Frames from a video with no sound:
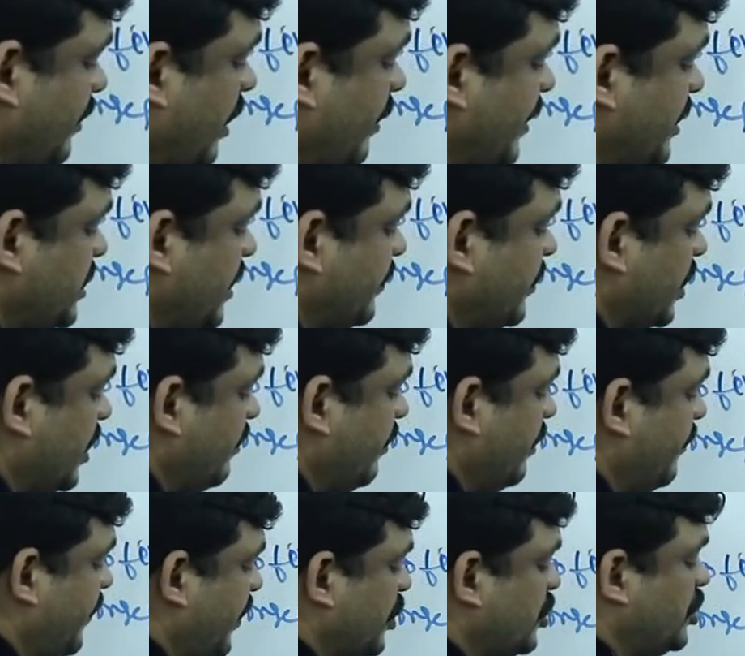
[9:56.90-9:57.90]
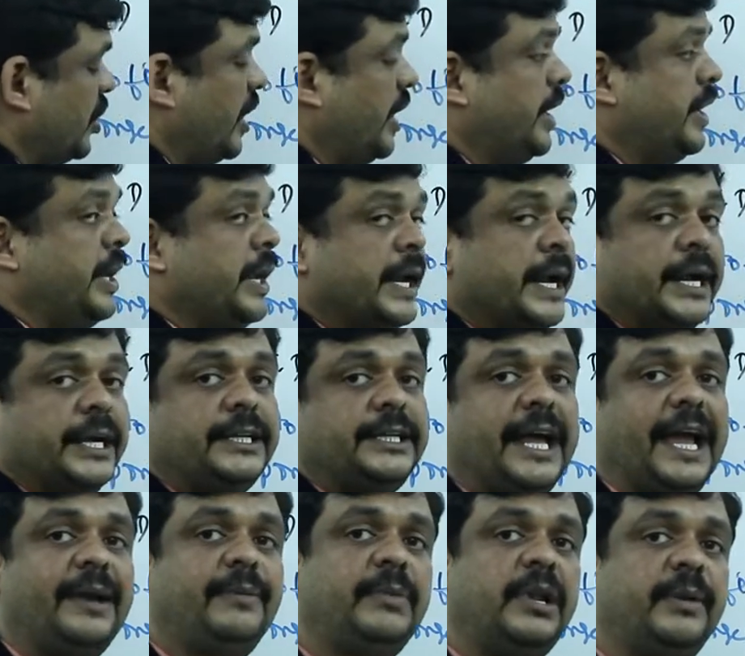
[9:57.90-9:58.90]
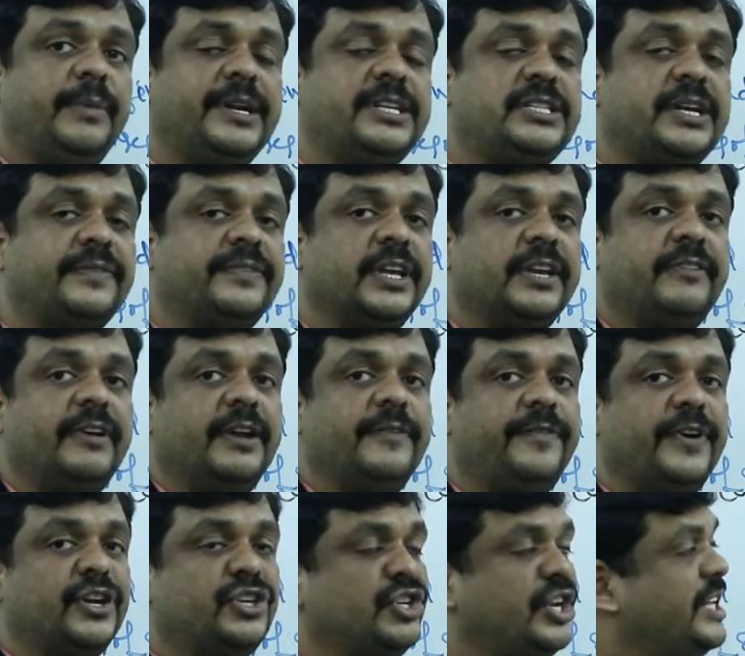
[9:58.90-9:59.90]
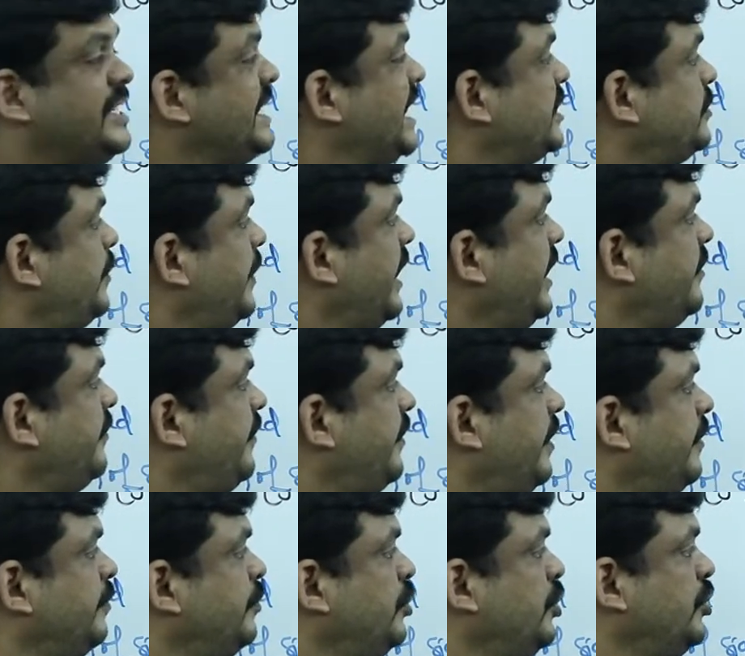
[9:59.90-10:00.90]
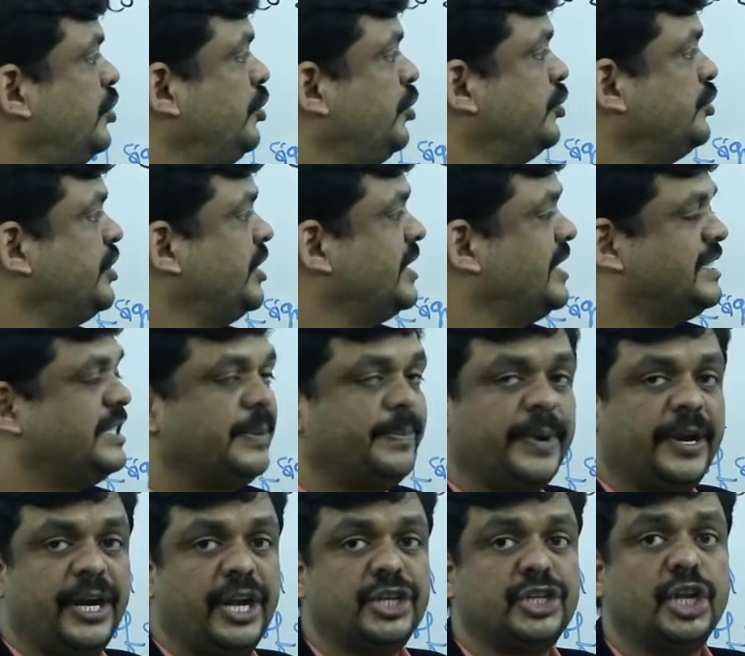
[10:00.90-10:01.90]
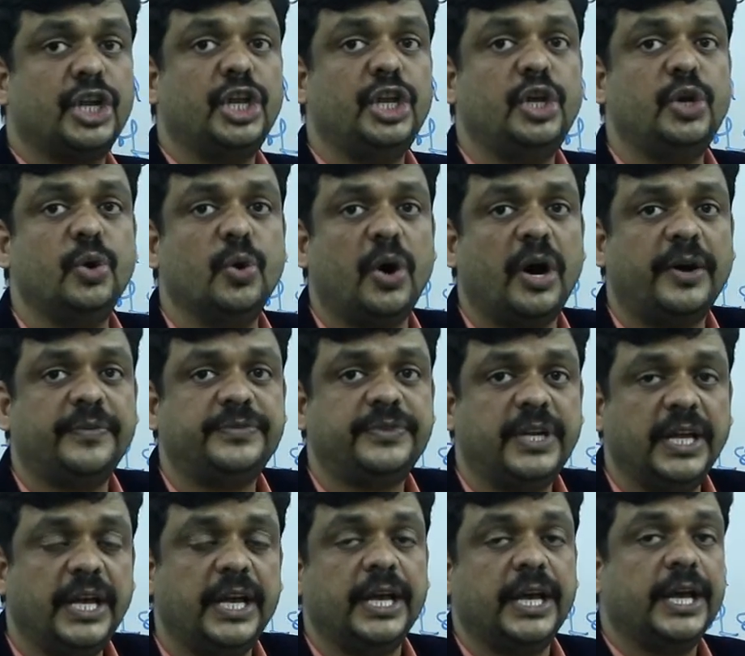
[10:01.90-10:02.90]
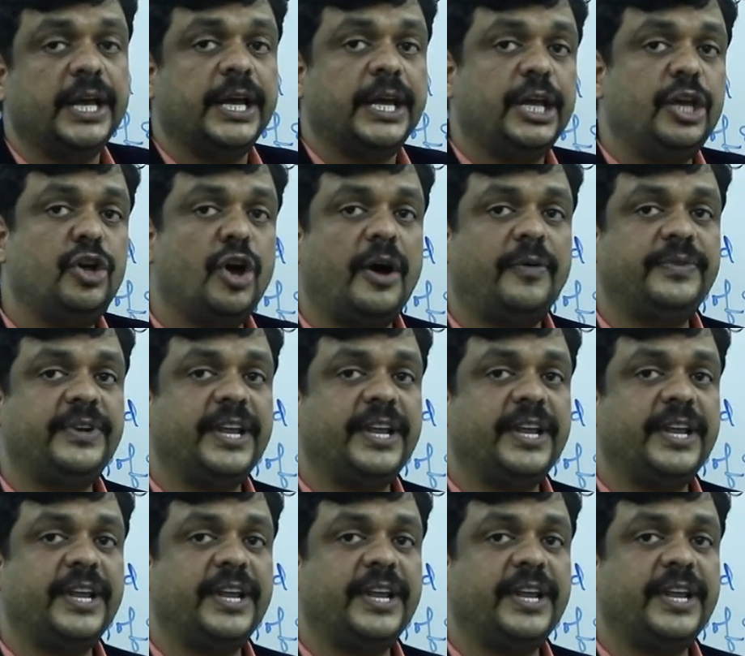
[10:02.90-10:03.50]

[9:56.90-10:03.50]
limits of the given function? Time limits of the given function is explained from using this representation u of t. U of